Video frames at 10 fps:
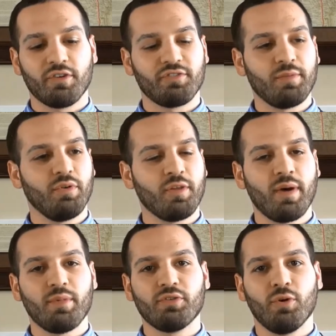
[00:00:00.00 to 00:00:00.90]
For example, they
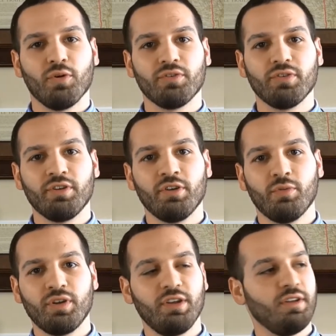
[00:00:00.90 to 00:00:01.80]
might be told,
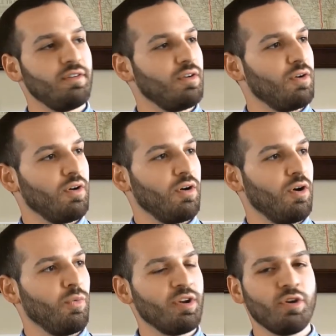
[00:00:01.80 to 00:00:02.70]
we need
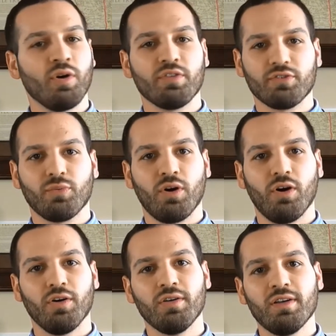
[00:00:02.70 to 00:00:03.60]
a window on this
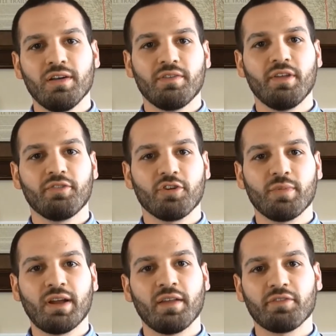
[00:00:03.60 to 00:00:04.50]
wall. They
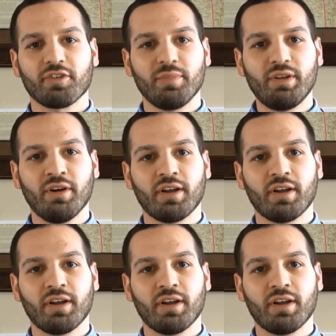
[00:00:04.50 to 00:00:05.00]
determine how that's going to